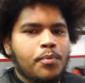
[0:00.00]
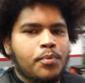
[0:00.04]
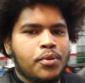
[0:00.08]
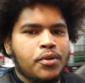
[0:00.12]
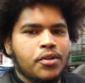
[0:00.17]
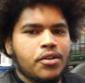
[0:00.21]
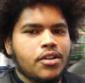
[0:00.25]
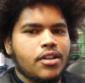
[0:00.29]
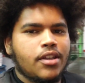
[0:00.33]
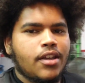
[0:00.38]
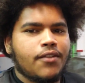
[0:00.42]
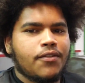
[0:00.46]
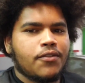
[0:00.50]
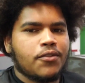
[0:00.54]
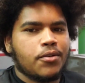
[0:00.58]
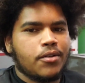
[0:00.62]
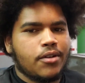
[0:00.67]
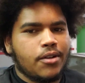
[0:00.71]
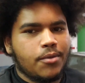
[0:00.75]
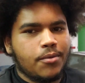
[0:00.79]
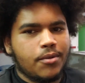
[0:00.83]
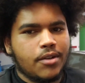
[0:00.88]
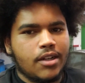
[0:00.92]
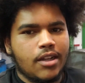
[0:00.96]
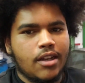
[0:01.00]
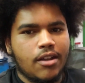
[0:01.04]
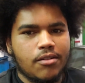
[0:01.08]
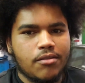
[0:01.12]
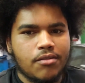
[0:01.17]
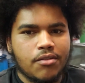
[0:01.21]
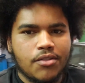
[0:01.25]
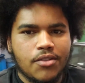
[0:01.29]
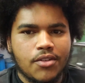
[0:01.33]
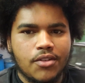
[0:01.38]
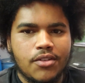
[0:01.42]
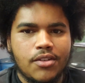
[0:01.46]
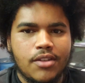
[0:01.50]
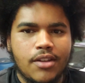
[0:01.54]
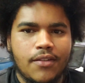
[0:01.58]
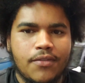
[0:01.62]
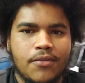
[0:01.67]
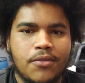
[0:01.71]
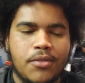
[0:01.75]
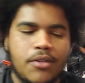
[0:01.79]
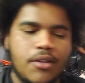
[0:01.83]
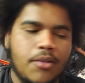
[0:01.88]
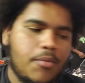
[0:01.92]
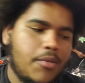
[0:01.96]
pull the F21 out and throw the
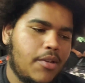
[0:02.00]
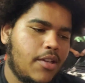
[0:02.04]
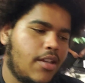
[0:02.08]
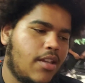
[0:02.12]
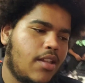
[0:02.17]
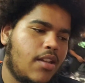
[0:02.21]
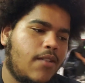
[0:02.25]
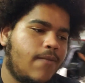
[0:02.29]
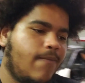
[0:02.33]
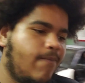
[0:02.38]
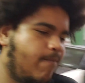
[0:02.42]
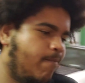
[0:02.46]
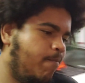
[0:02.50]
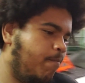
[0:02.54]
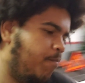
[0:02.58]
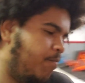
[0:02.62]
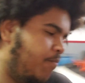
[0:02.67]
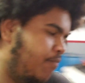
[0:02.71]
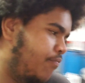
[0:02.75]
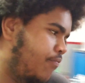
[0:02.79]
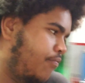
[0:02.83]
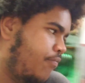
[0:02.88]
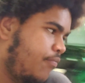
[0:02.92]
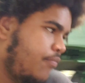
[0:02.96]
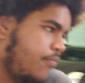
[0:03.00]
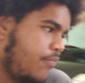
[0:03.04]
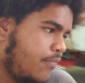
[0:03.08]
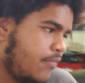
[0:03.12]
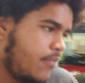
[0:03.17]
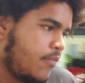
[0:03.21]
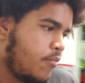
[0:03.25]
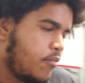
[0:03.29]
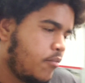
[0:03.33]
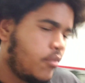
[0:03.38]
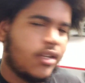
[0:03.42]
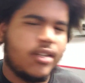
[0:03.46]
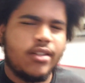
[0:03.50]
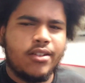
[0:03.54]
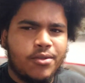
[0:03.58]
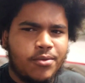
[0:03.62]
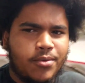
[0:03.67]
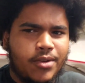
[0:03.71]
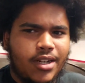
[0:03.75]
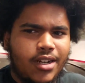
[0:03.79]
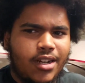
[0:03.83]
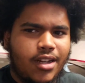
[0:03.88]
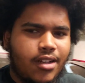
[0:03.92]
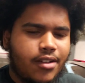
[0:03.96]
F20B in, because
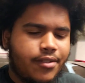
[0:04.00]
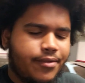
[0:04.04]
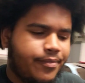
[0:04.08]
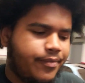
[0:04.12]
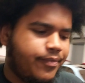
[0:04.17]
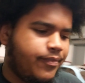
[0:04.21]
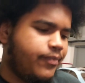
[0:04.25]
why not?